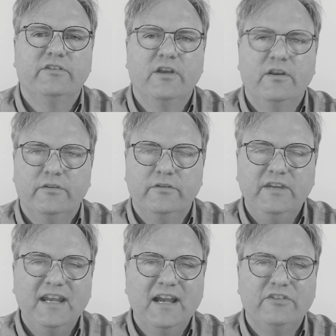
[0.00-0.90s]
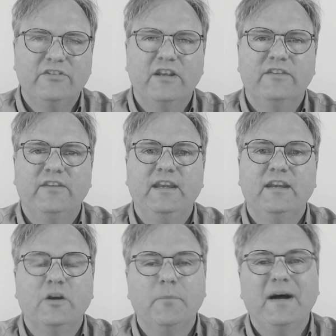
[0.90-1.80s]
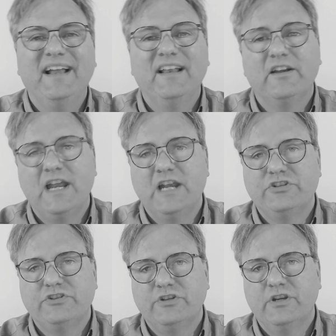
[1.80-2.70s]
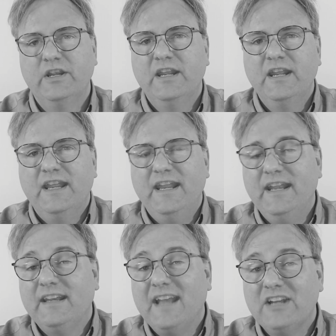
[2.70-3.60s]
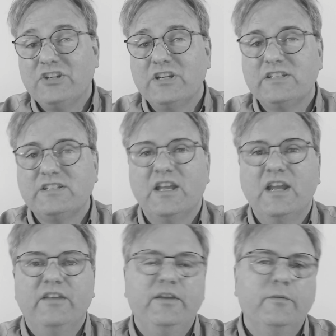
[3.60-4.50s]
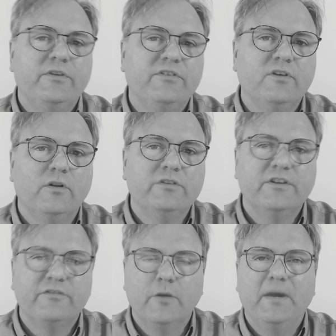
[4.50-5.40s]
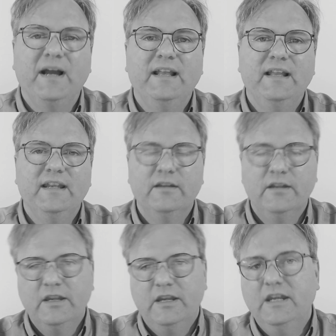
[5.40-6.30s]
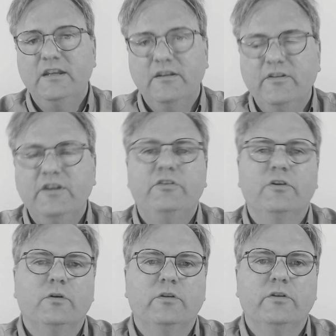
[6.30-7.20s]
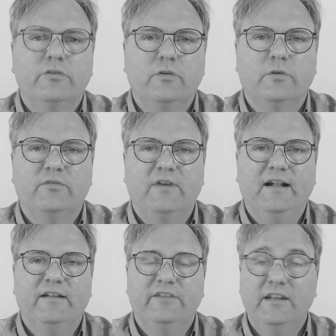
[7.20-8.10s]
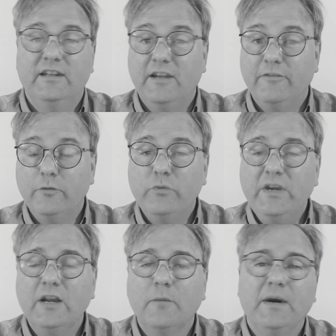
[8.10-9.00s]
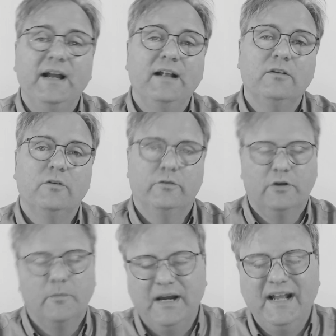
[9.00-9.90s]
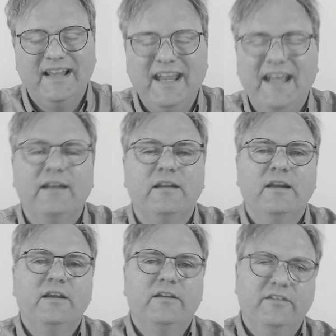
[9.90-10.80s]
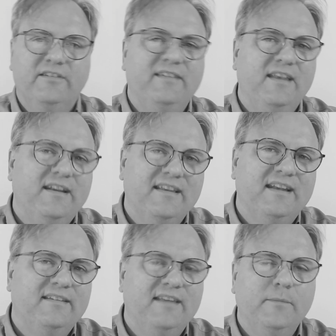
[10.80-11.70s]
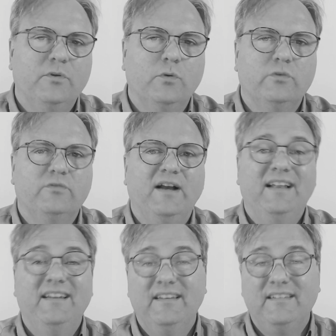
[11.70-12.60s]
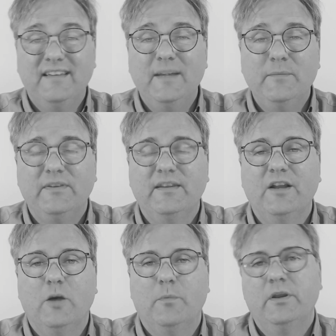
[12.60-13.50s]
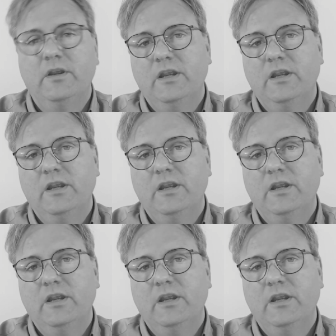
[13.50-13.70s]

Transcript: is. So Ccache is a compiler cache. It caches the result of compiling individual source files. And if you recompile or compile again this exact same source file in the same setup,